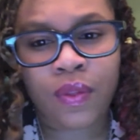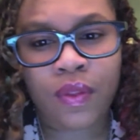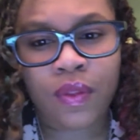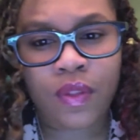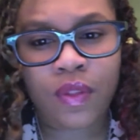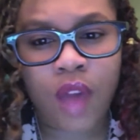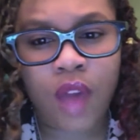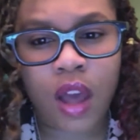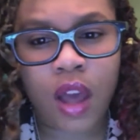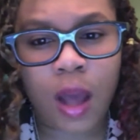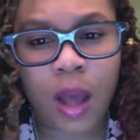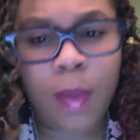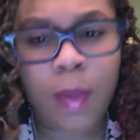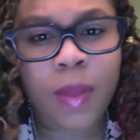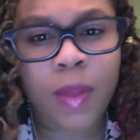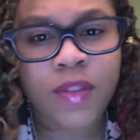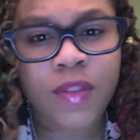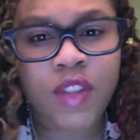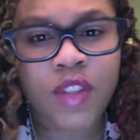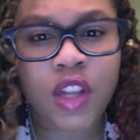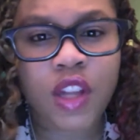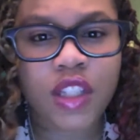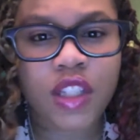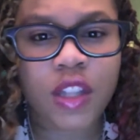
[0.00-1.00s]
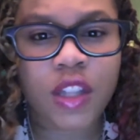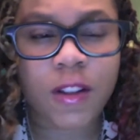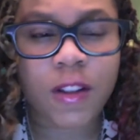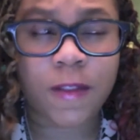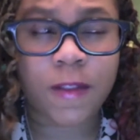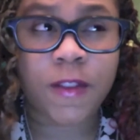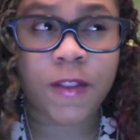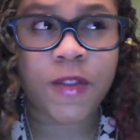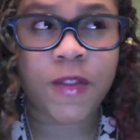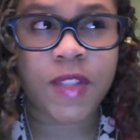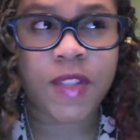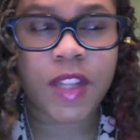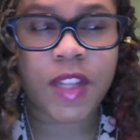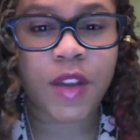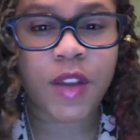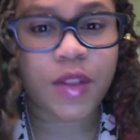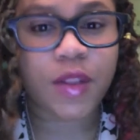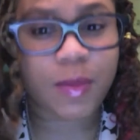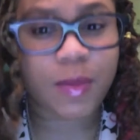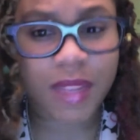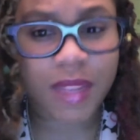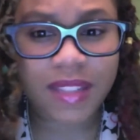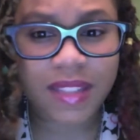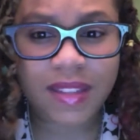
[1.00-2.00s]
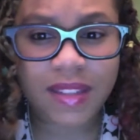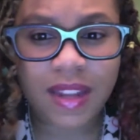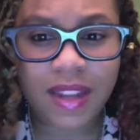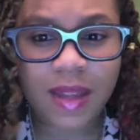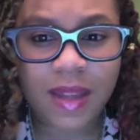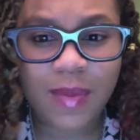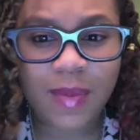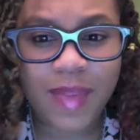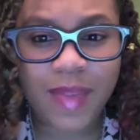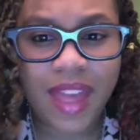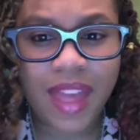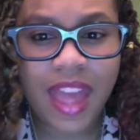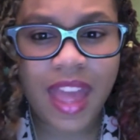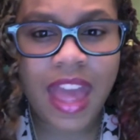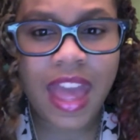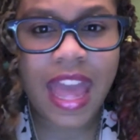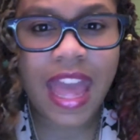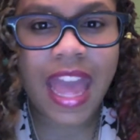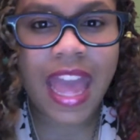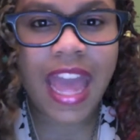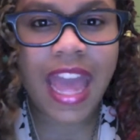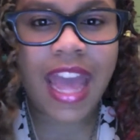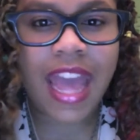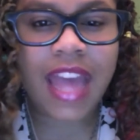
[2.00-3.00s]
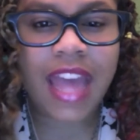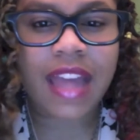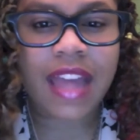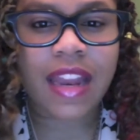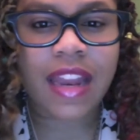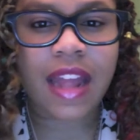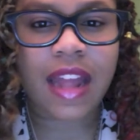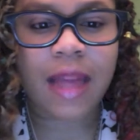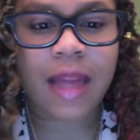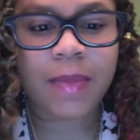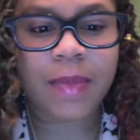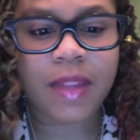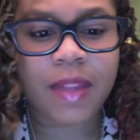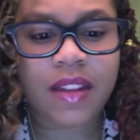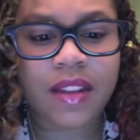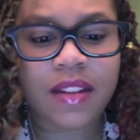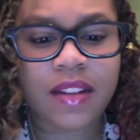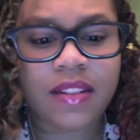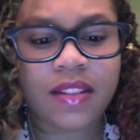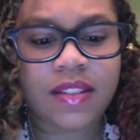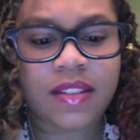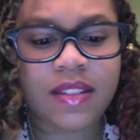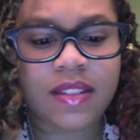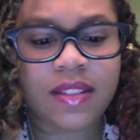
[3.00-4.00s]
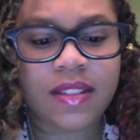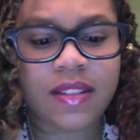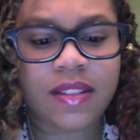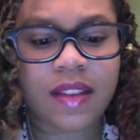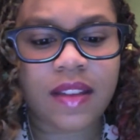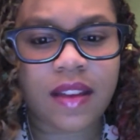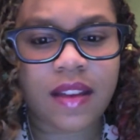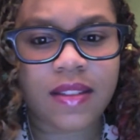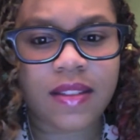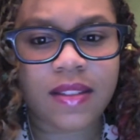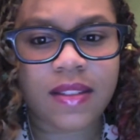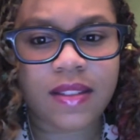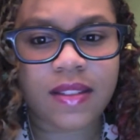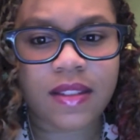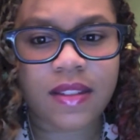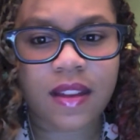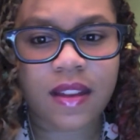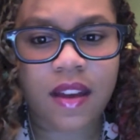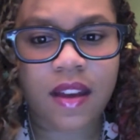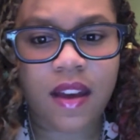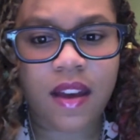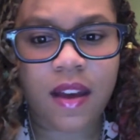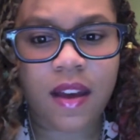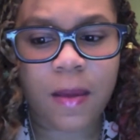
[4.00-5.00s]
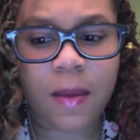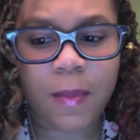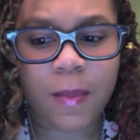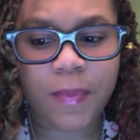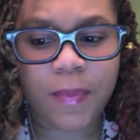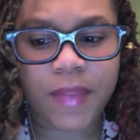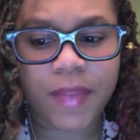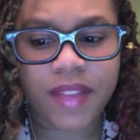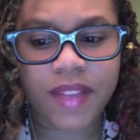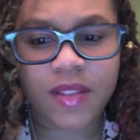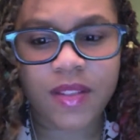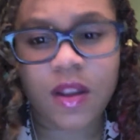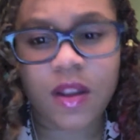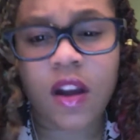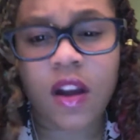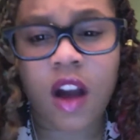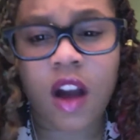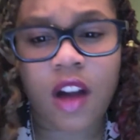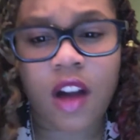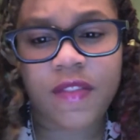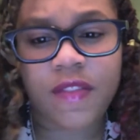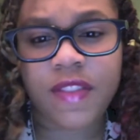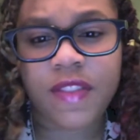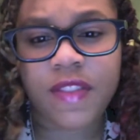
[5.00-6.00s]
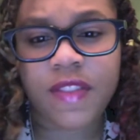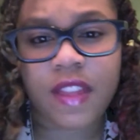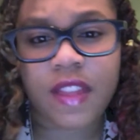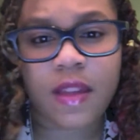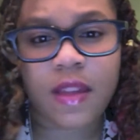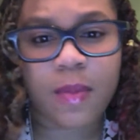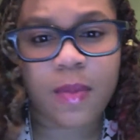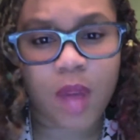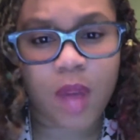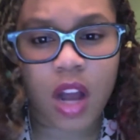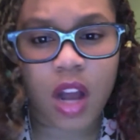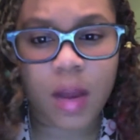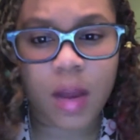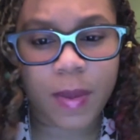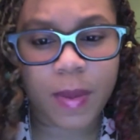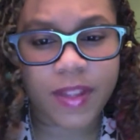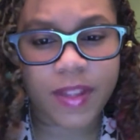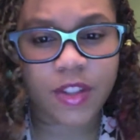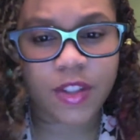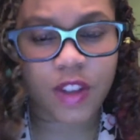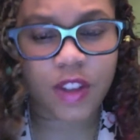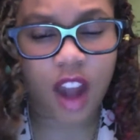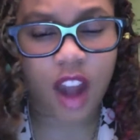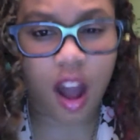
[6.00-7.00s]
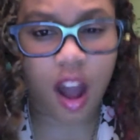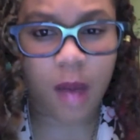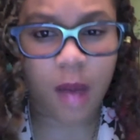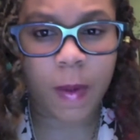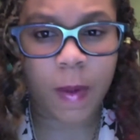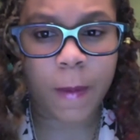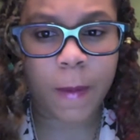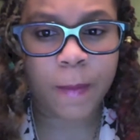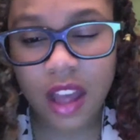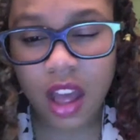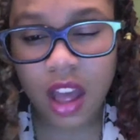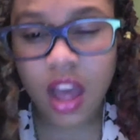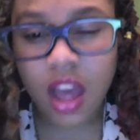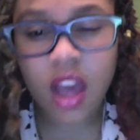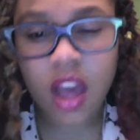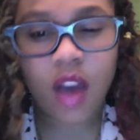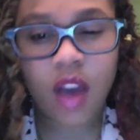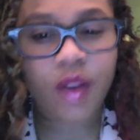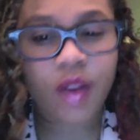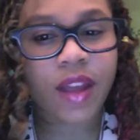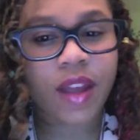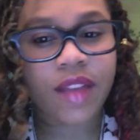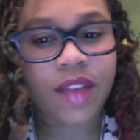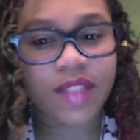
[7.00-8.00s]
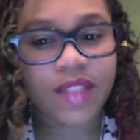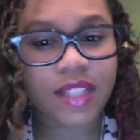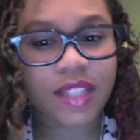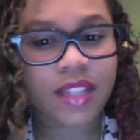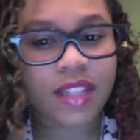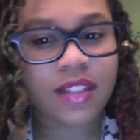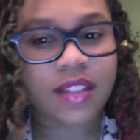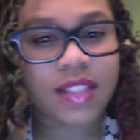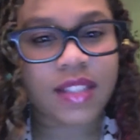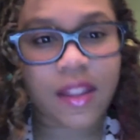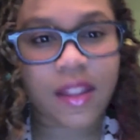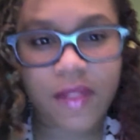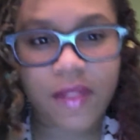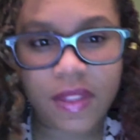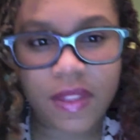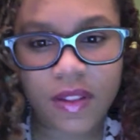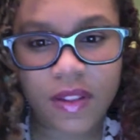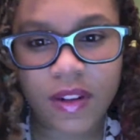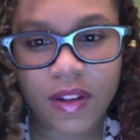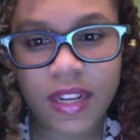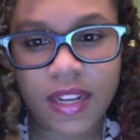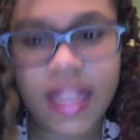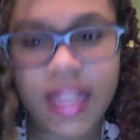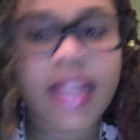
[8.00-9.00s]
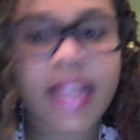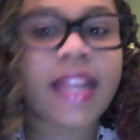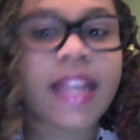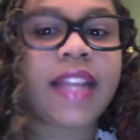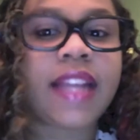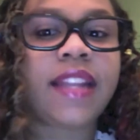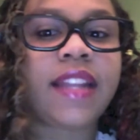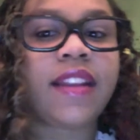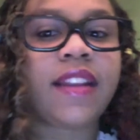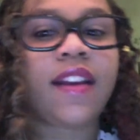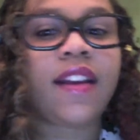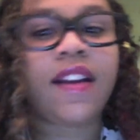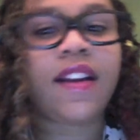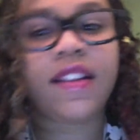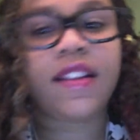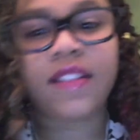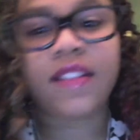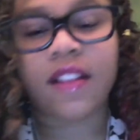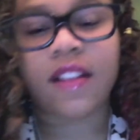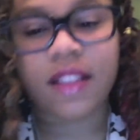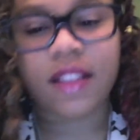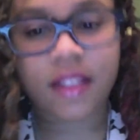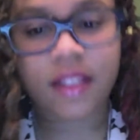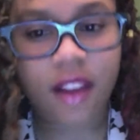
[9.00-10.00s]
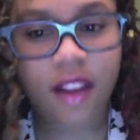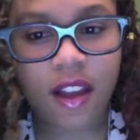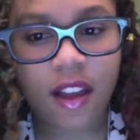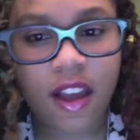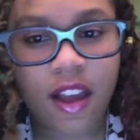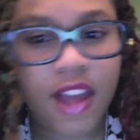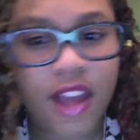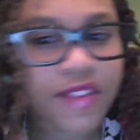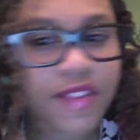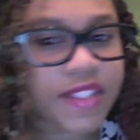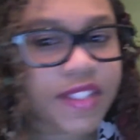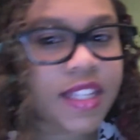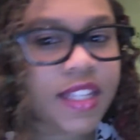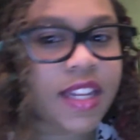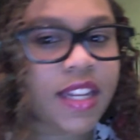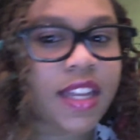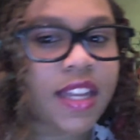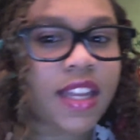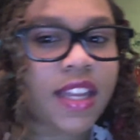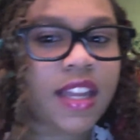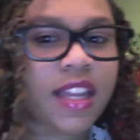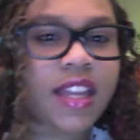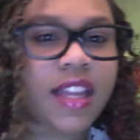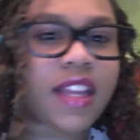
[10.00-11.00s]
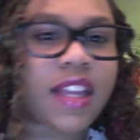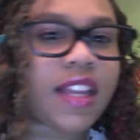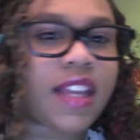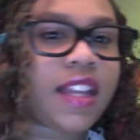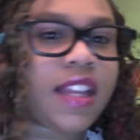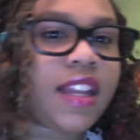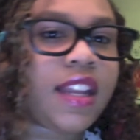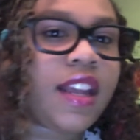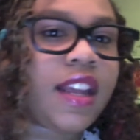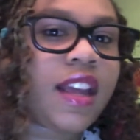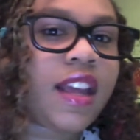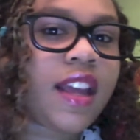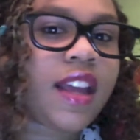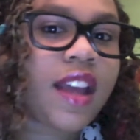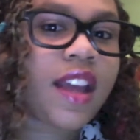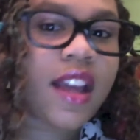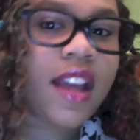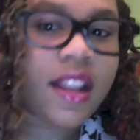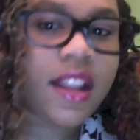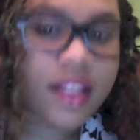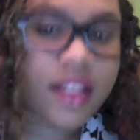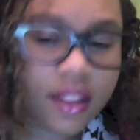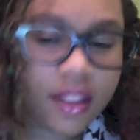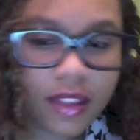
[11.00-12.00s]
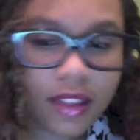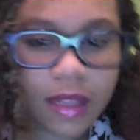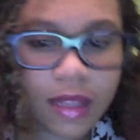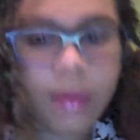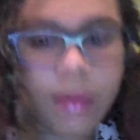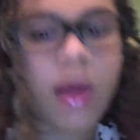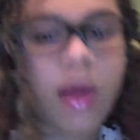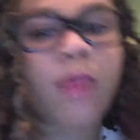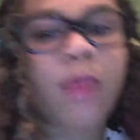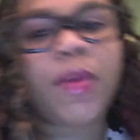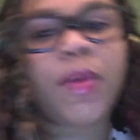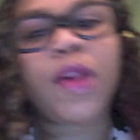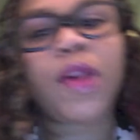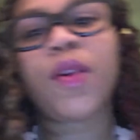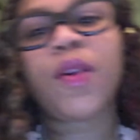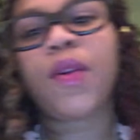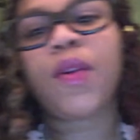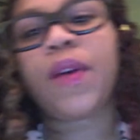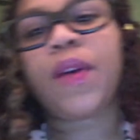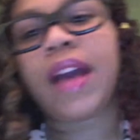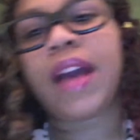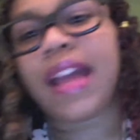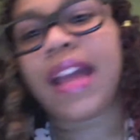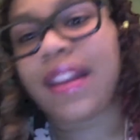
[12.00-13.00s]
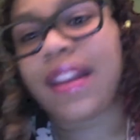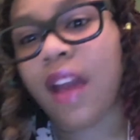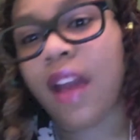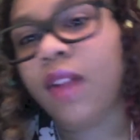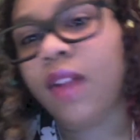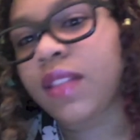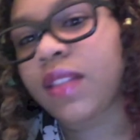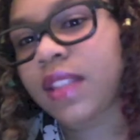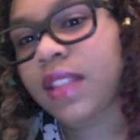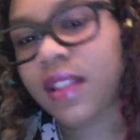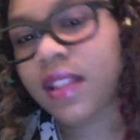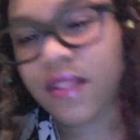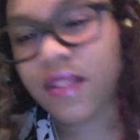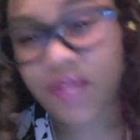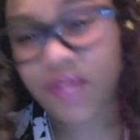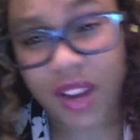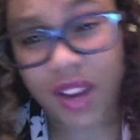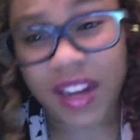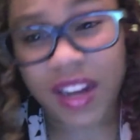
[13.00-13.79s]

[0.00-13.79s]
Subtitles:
a couple of songs off of Zico's mixtape, and I'm gonna discuss a song off the Blockbuster album. Okay, I've seen 730 in Nali Na, I've seen it in Nali Mambo, and now it's in Very